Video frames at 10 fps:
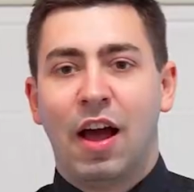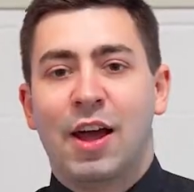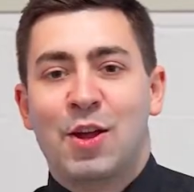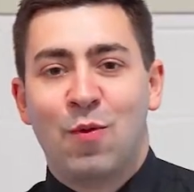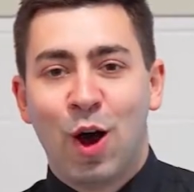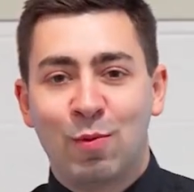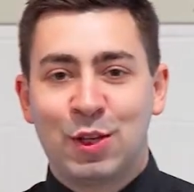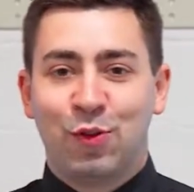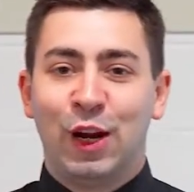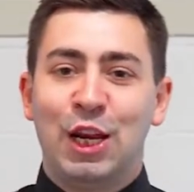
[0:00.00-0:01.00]
Hi,
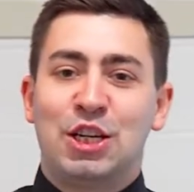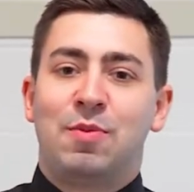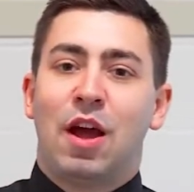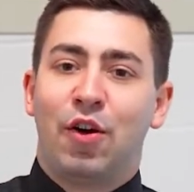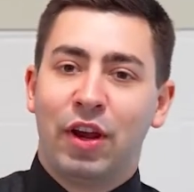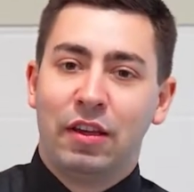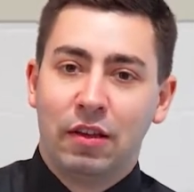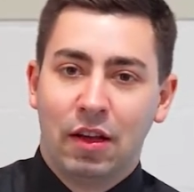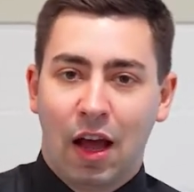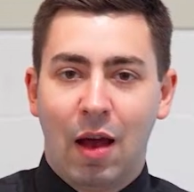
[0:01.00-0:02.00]
welcome to 3DGBIRE.
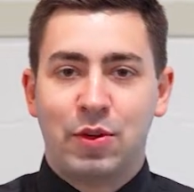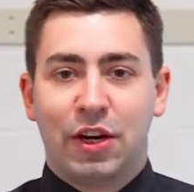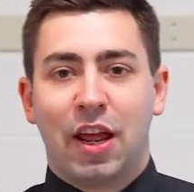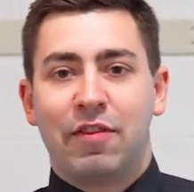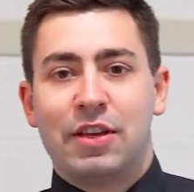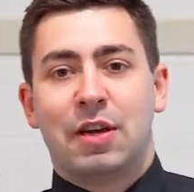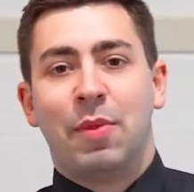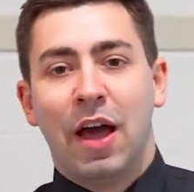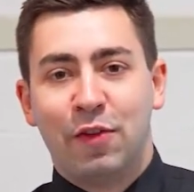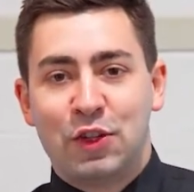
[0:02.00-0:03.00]
I'm Jack Davis,
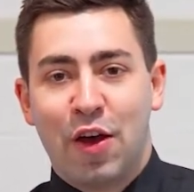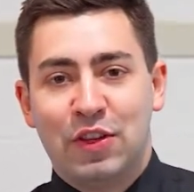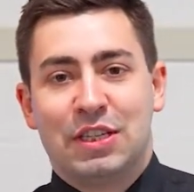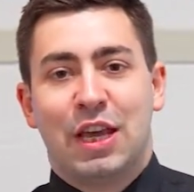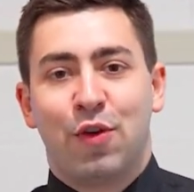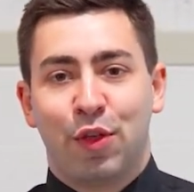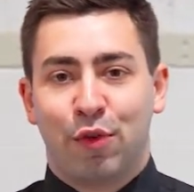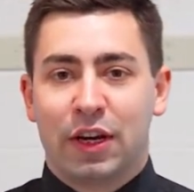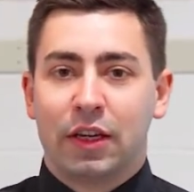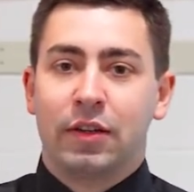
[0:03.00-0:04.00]
I'm the head of services here at
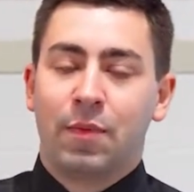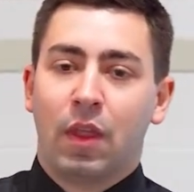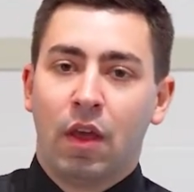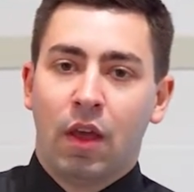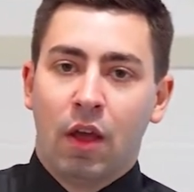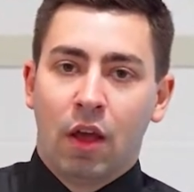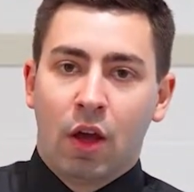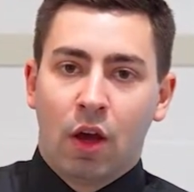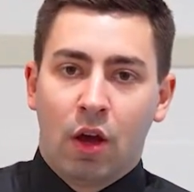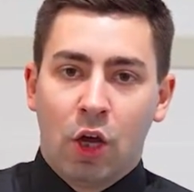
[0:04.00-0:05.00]
3D.
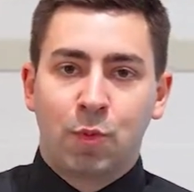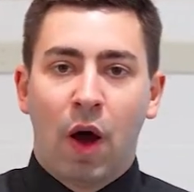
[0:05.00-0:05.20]
As